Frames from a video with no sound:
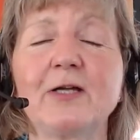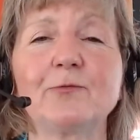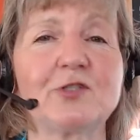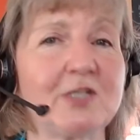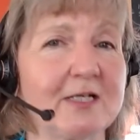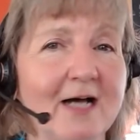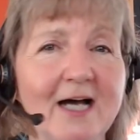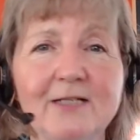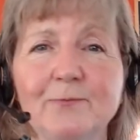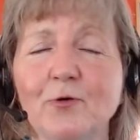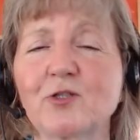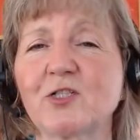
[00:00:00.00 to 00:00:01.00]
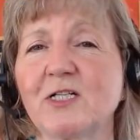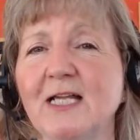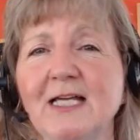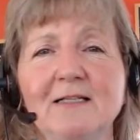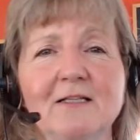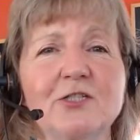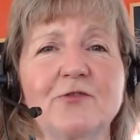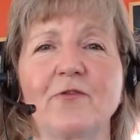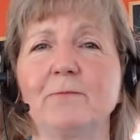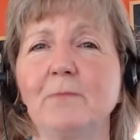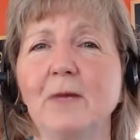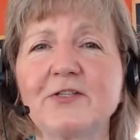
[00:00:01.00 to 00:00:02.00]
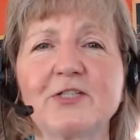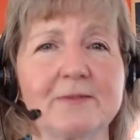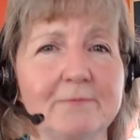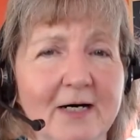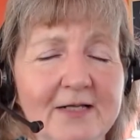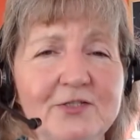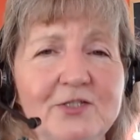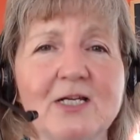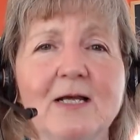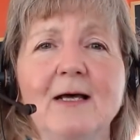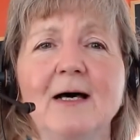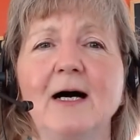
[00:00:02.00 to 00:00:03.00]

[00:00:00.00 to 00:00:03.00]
he was denied books in English for months and months.